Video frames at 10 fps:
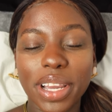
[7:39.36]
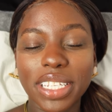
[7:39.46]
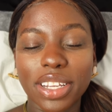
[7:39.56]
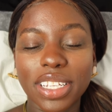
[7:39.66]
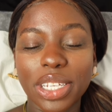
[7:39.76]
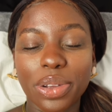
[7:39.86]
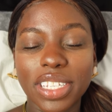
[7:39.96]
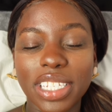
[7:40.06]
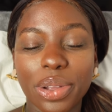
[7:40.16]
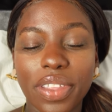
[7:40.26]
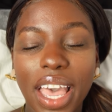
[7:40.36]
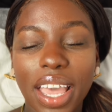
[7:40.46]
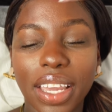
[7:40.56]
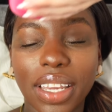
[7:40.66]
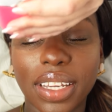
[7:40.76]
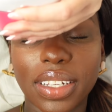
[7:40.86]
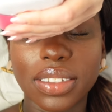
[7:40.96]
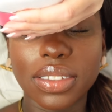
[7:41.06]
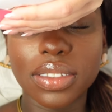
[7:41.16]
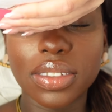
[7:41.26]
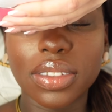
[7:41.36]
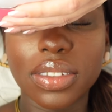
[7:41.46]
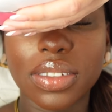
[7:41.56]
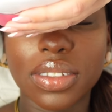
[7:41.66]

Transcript: but it's gonna still there? Just around.